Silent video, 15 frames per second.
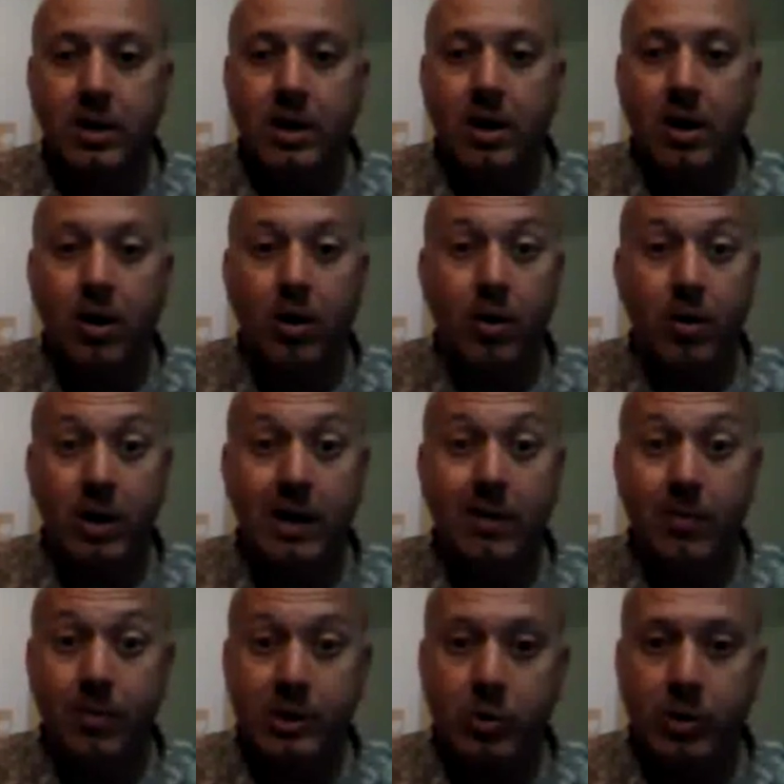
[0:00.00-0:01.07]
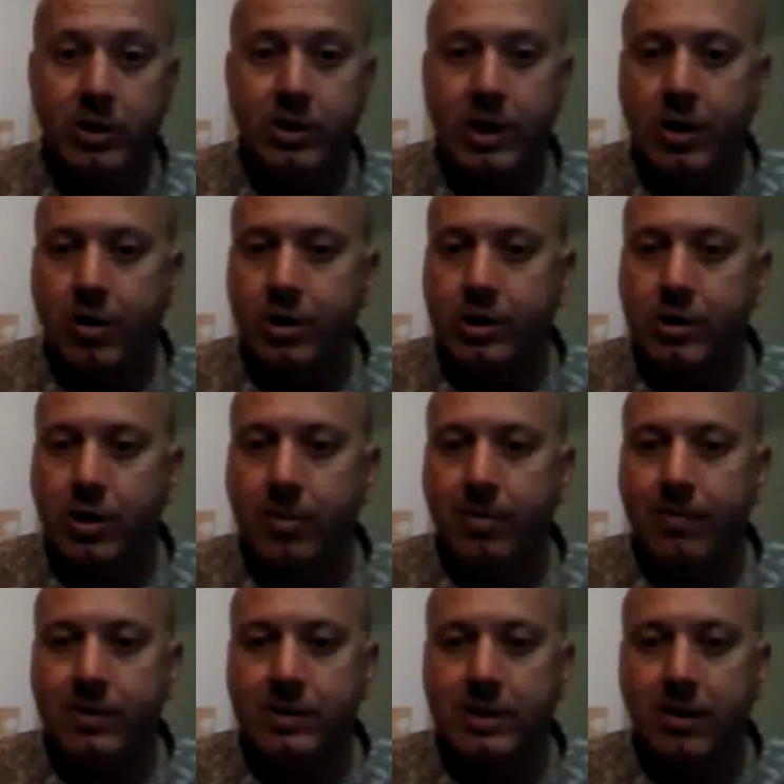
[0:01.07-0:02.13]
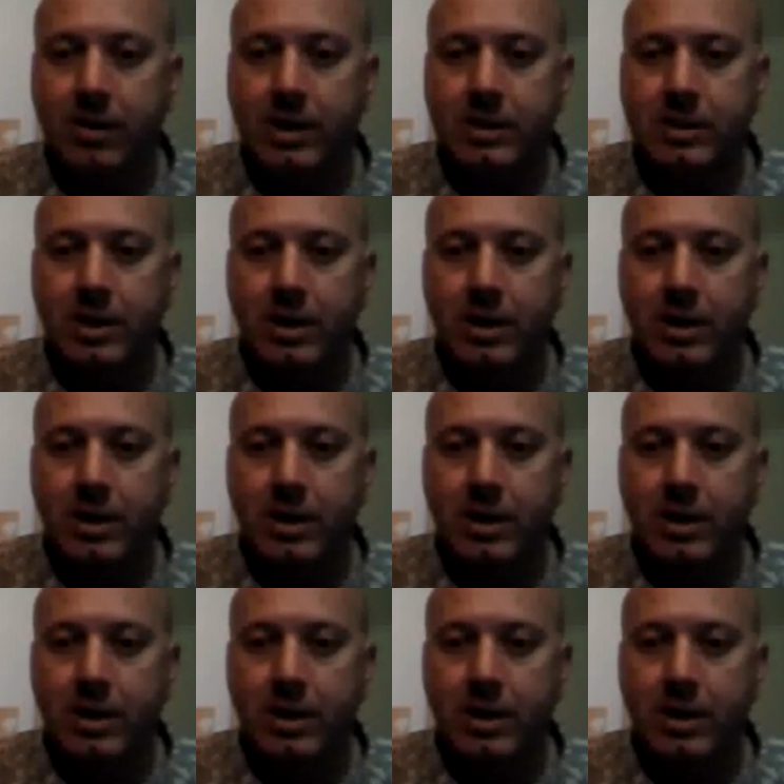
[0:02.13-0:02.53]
or even between theater and internment facilities,